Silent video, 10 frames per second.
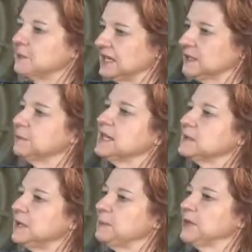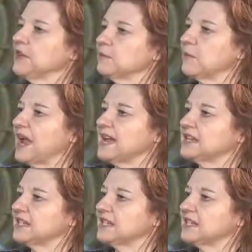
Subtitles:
I mean, it's a place people can rent